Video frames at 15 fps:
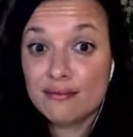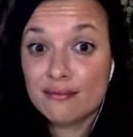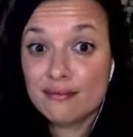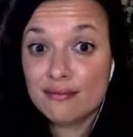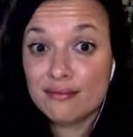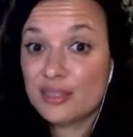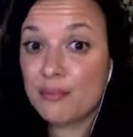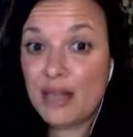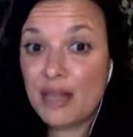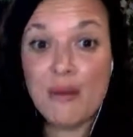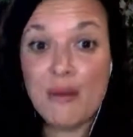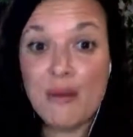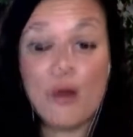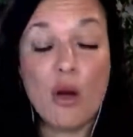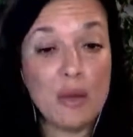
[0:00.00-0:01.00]
It's made by
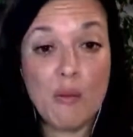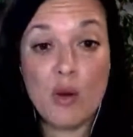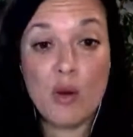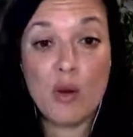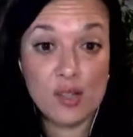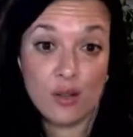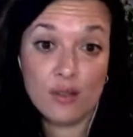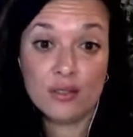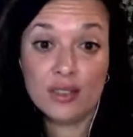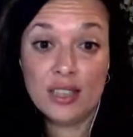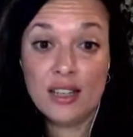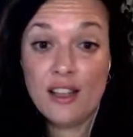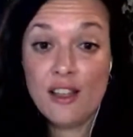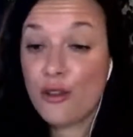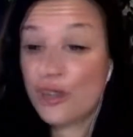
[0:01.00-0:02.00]
Première Moisson.
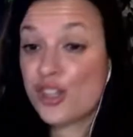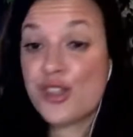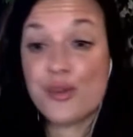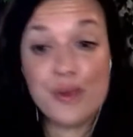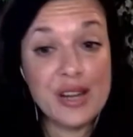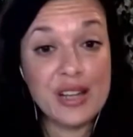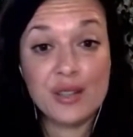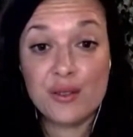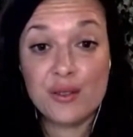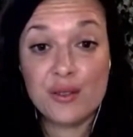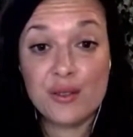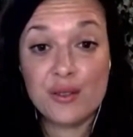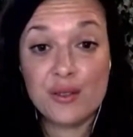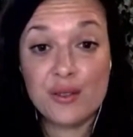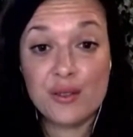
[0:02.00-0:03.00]
There's 3
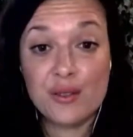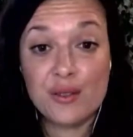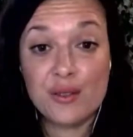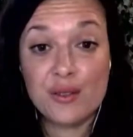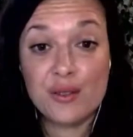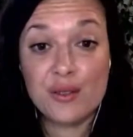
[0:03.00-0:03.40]
ingredients in it.